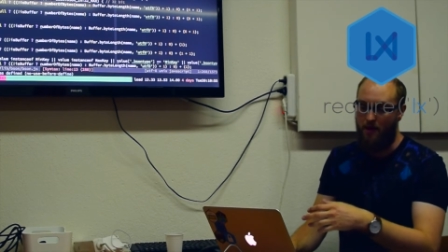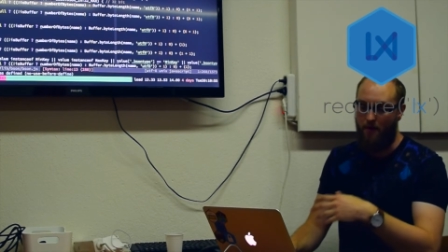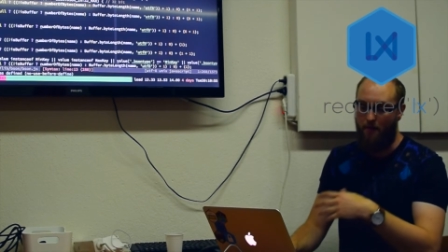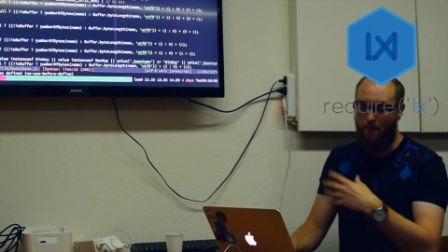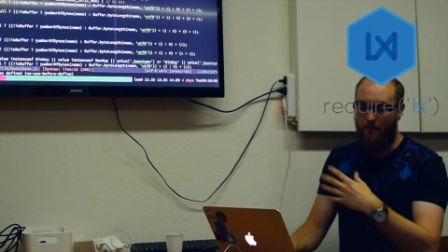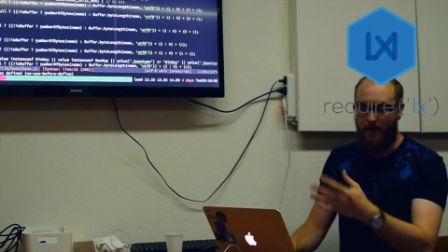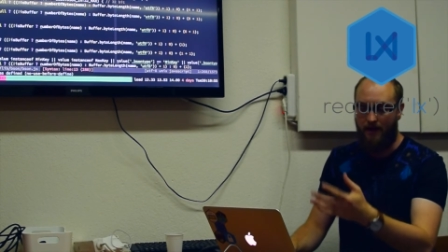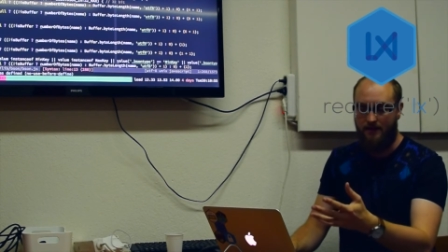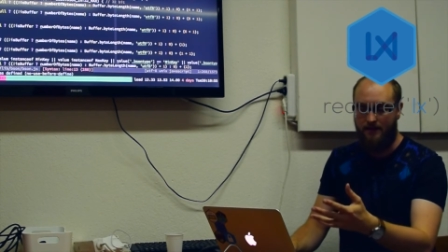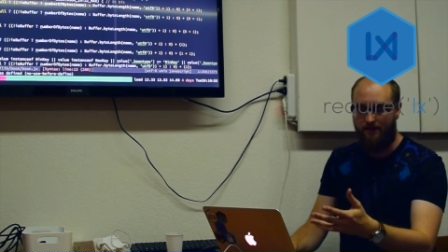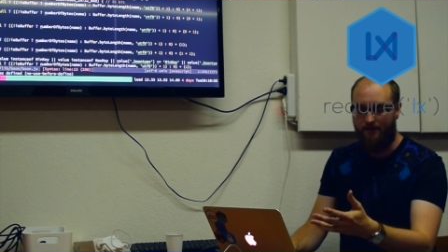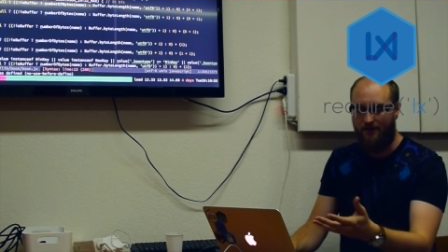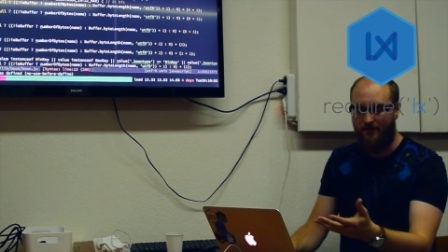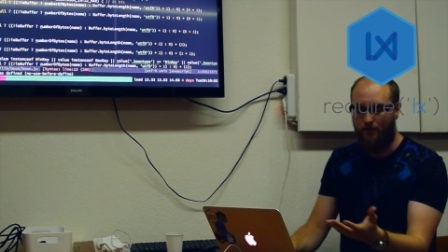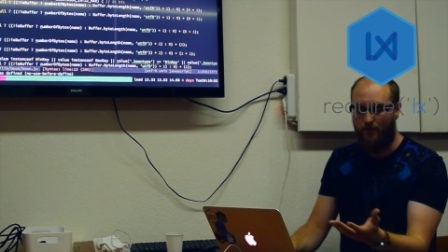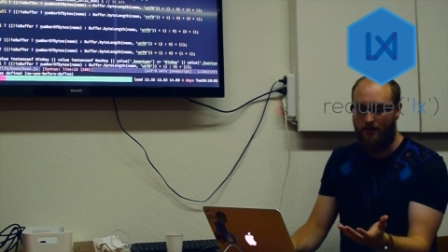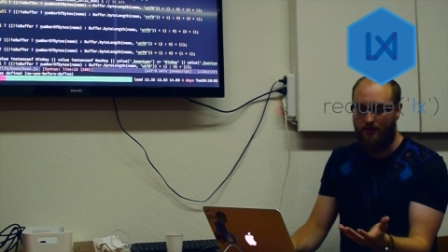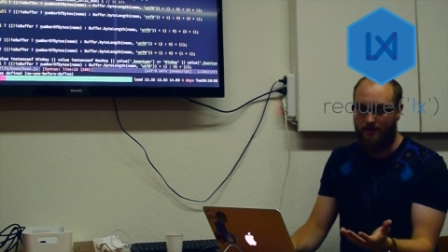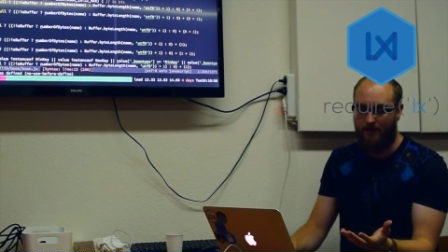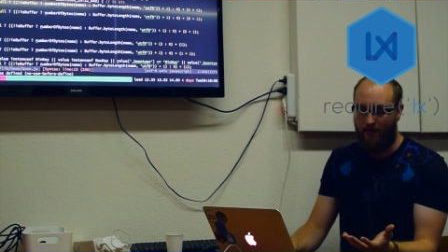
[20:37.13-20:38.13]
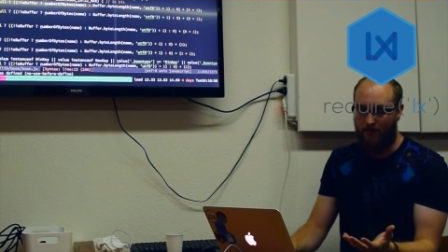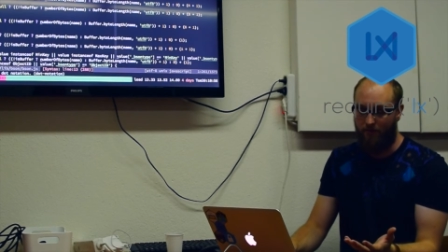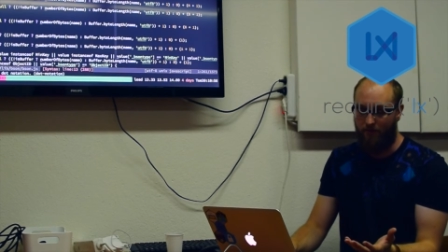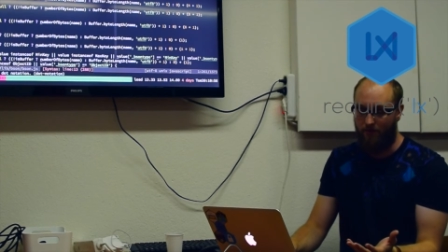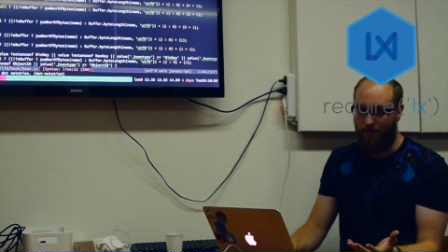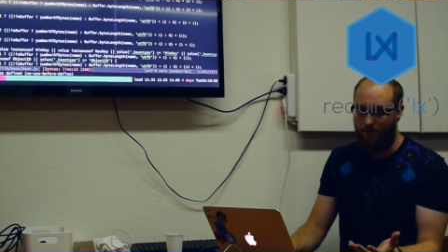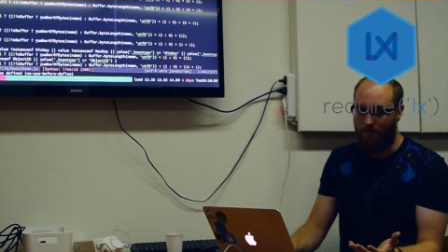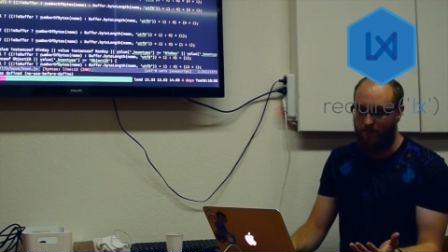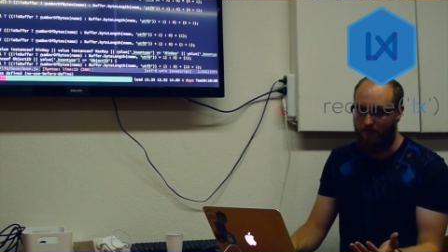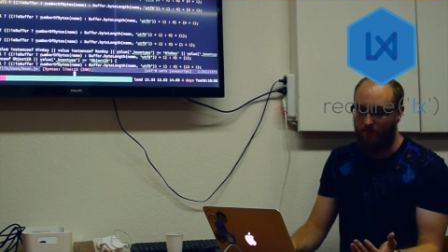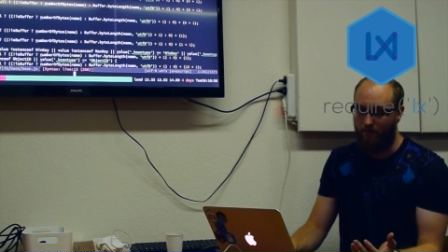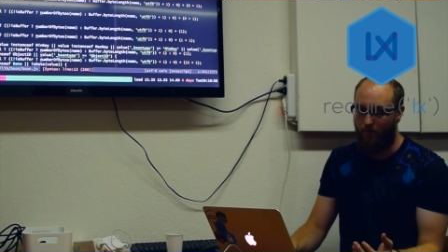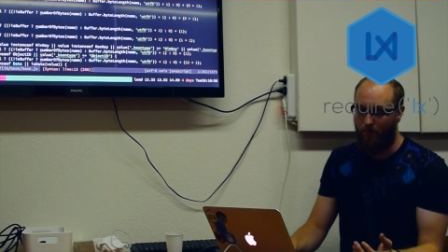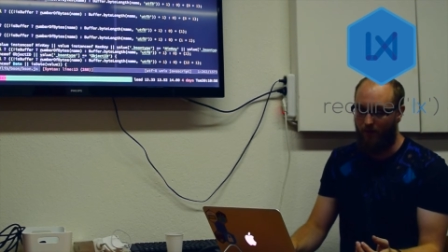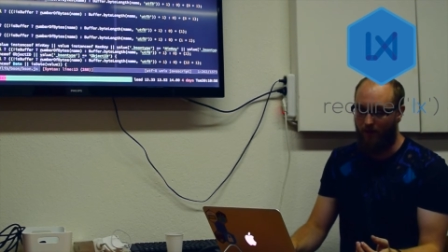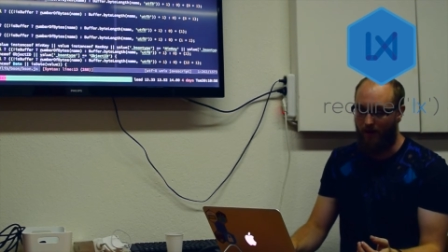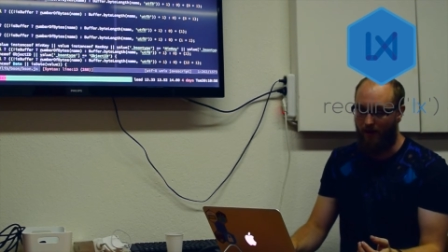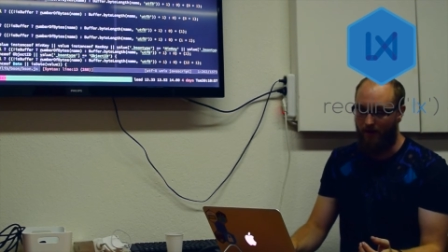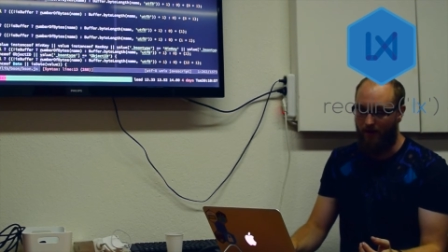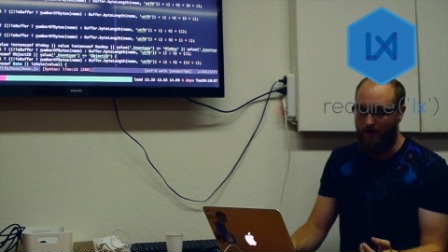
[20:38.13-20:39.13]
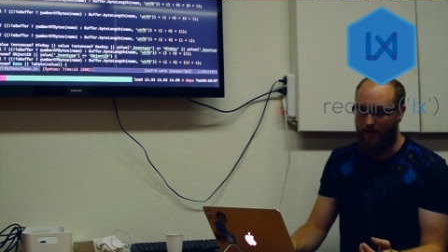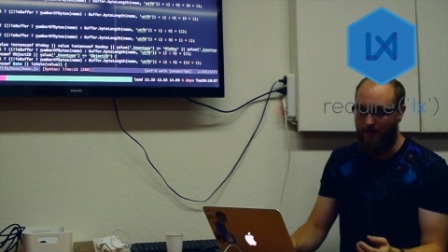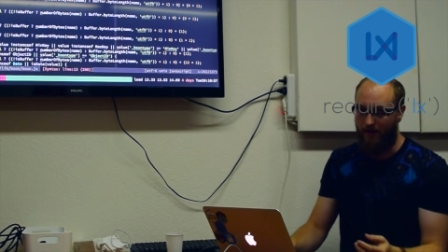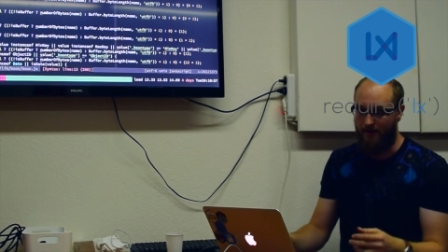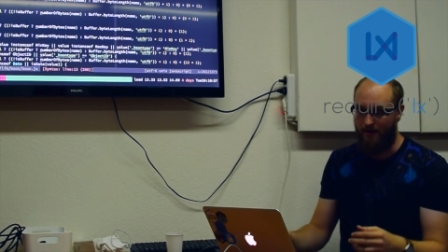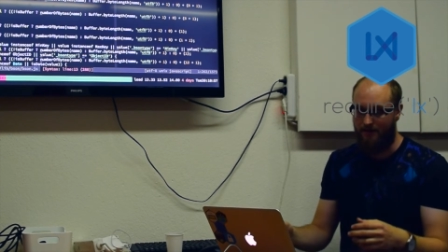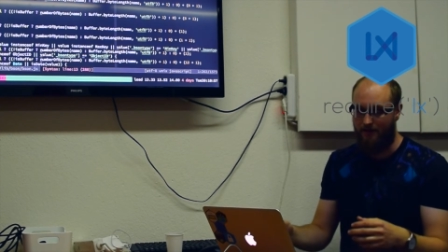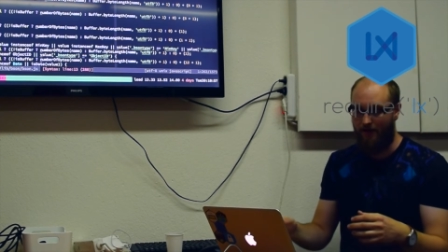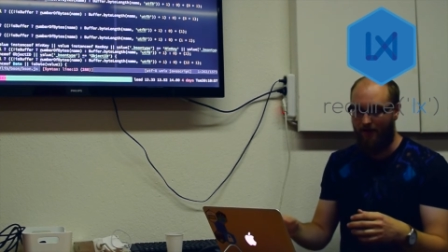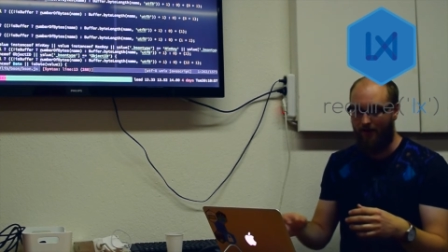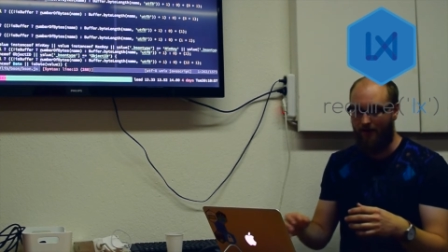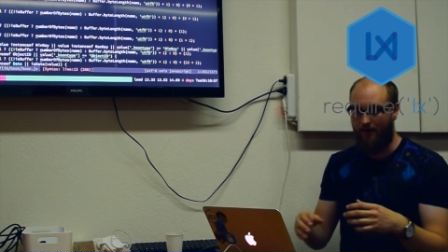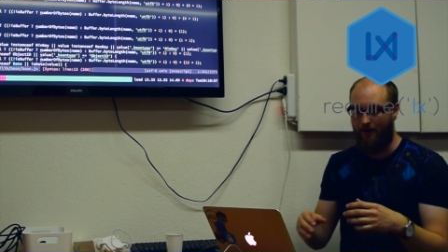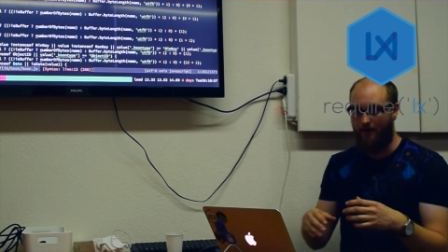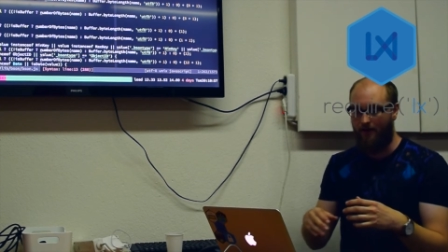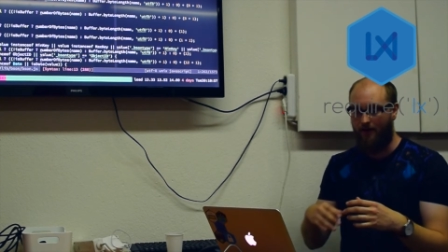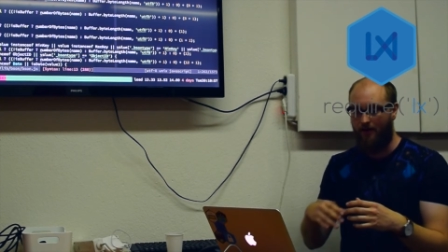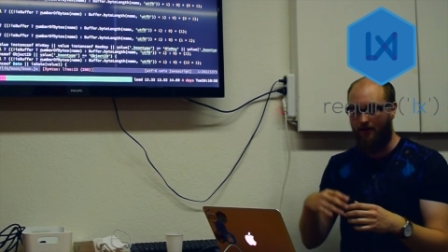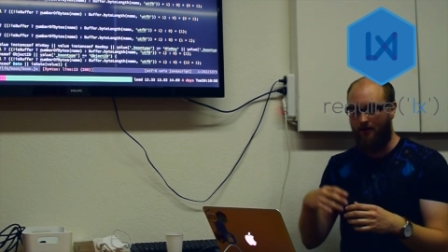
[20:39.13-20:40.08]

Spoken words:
massive switch statement where it's going,